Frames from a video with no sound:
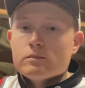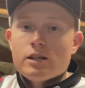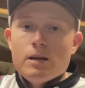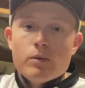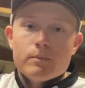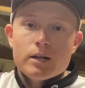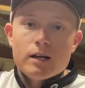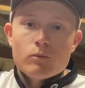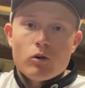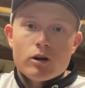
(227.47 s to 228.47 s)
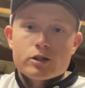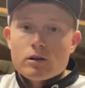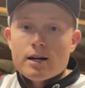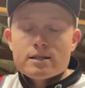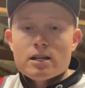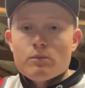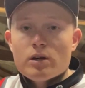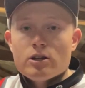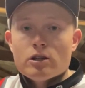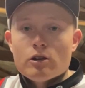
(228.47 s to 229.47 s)
keep updated watching Ohio State
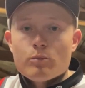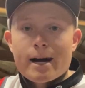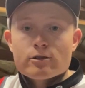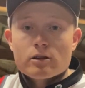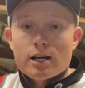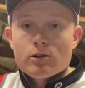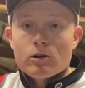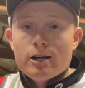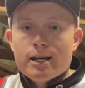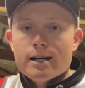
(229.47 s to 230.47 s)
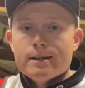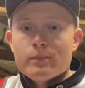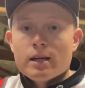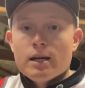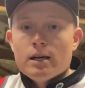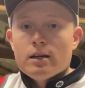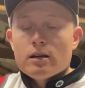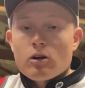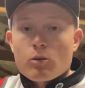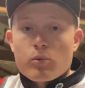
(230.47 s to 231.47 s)
page. I know Patrick Henry,
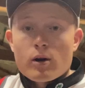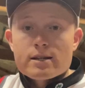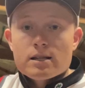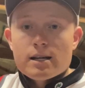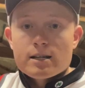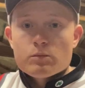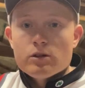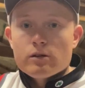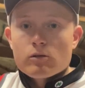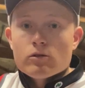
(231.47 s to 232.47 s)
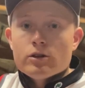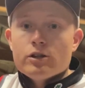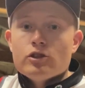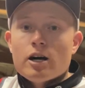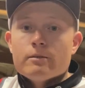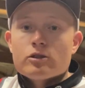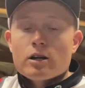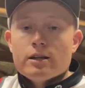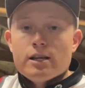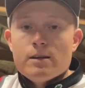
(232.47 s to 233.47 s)
our president, has been doing a really good job at
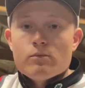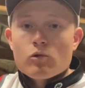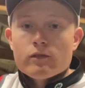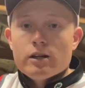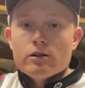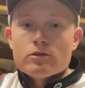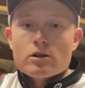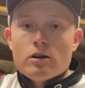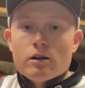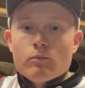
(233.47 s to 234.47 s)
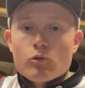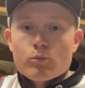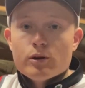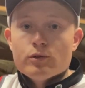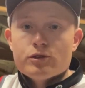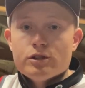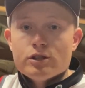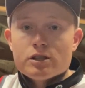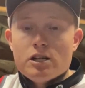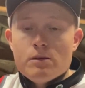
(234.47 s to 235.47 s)
trying to keep more videos on and more posts to
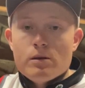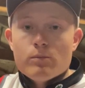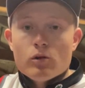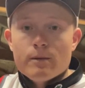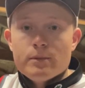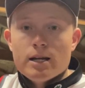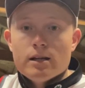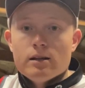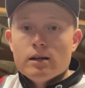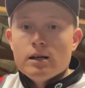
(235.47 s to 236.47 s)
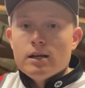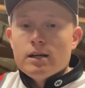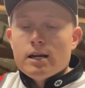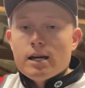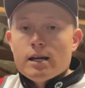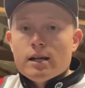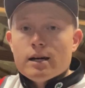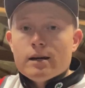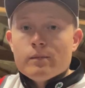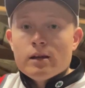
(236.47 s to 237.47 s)
just keep people updated.
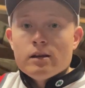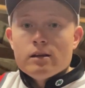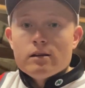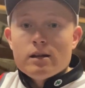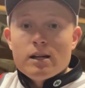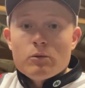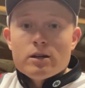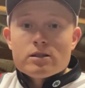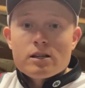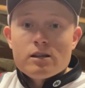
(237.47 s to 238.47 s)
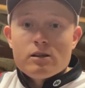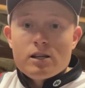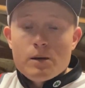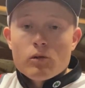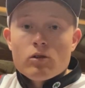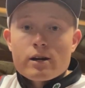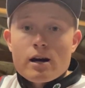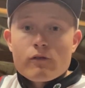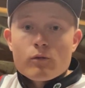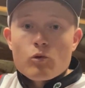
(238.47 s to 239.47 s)
And anyways, keep a
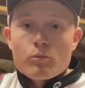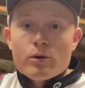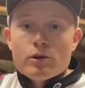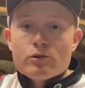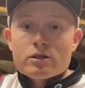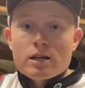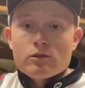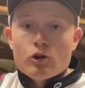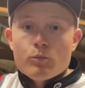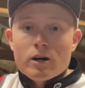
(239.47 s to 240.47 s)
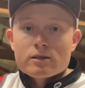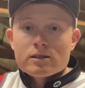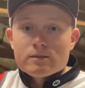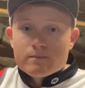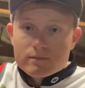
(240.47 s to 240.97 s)
lookout for more posts, and go Bucks.